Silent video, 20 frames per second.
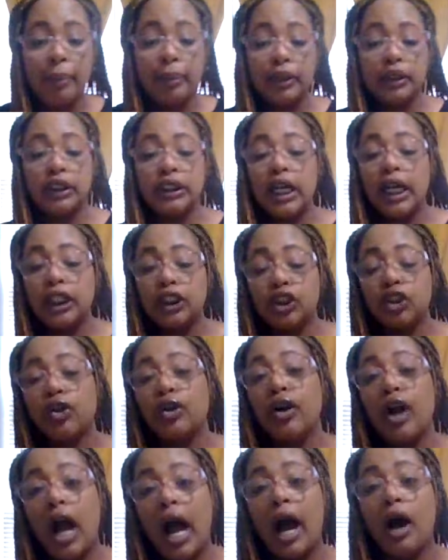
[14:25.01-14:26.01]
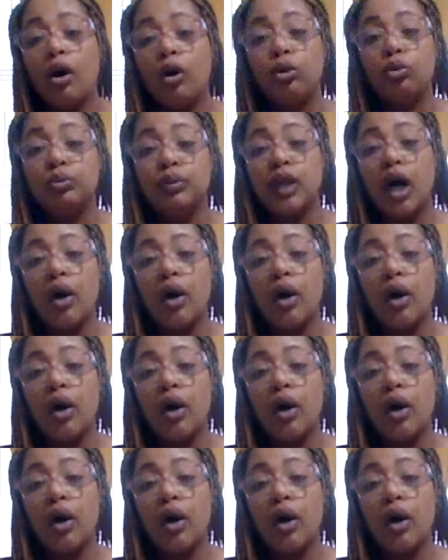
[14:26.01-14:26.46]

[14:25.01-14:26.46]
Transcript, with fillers: protect your house.